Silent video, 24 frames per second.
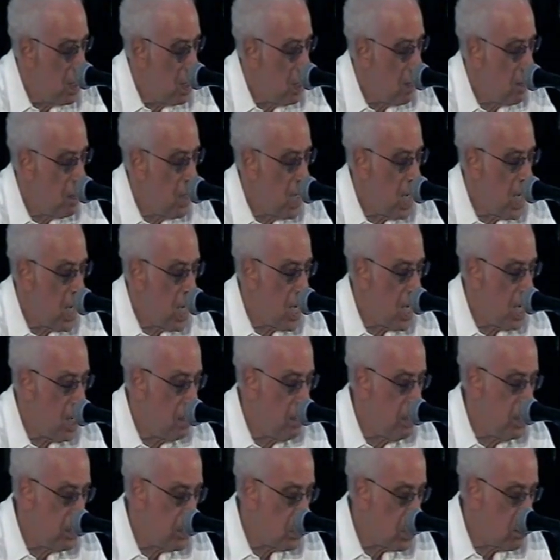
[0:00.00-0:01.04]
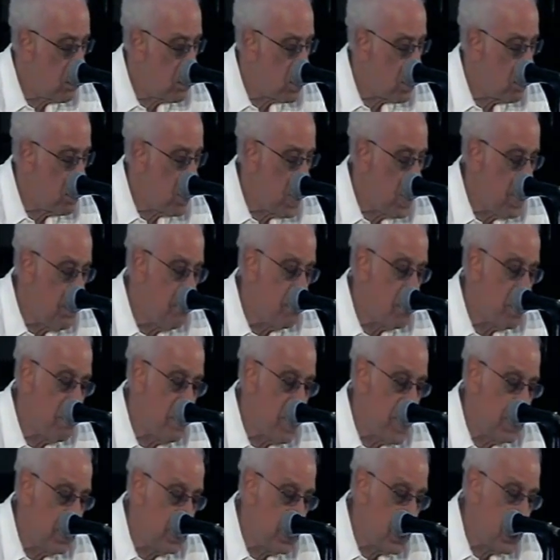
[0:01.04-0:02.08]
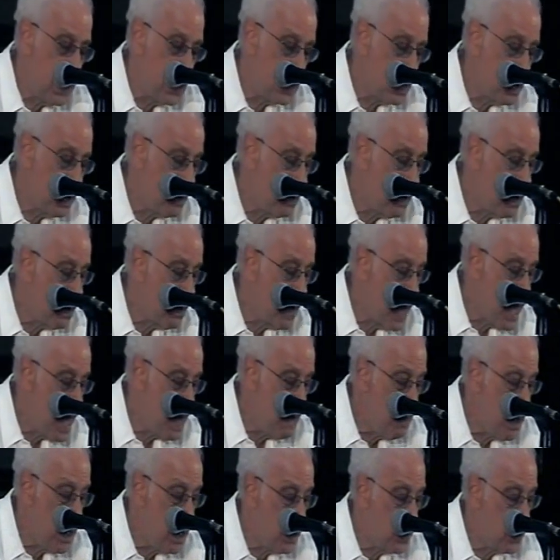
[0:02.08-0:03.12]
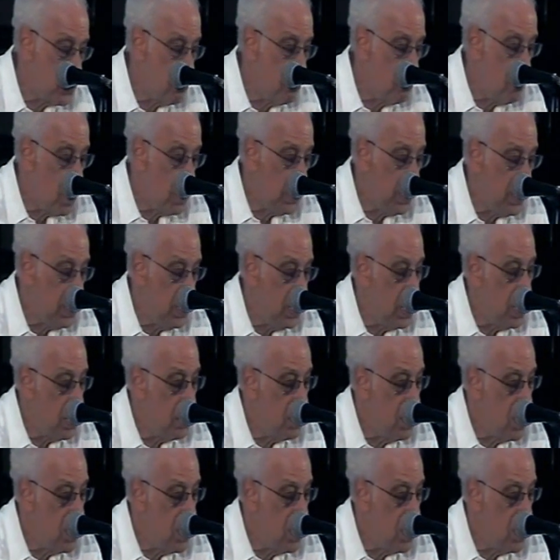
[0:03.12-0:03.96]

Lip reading: in terms of the implementation requirements, the money,